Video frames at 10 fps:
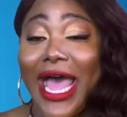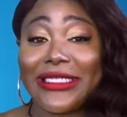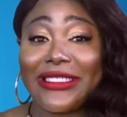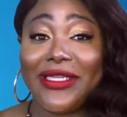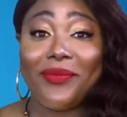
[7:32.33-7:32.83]

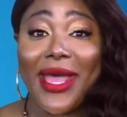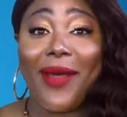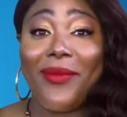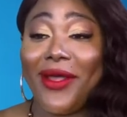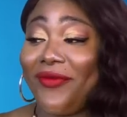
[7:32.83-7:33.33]
I see my
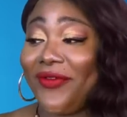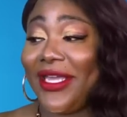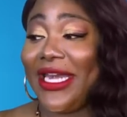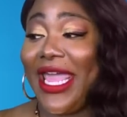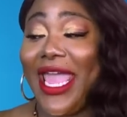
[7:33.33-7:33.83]

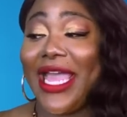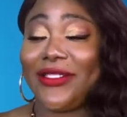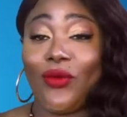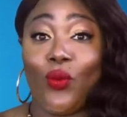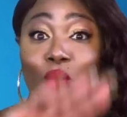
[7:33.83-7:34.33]
motherfucking
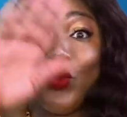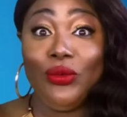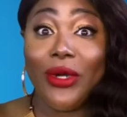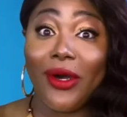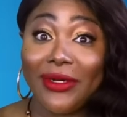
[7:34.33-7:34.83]
ass
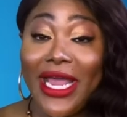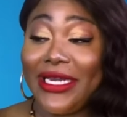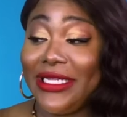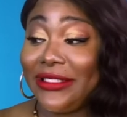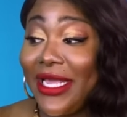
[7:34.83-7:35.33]
whooped over
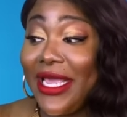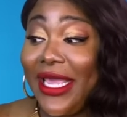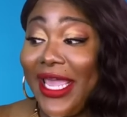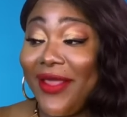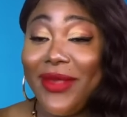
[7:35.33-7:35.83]
like this,
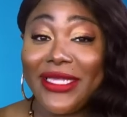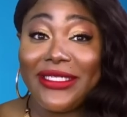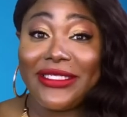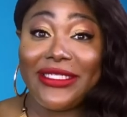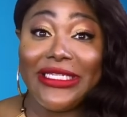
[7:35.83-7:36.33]
and
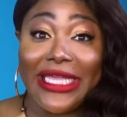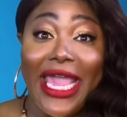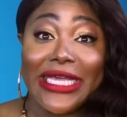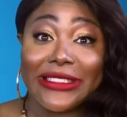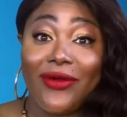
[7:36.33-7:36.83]
Missy C's
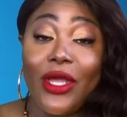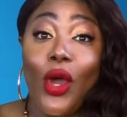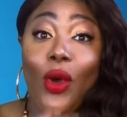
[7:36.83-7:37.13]
ass always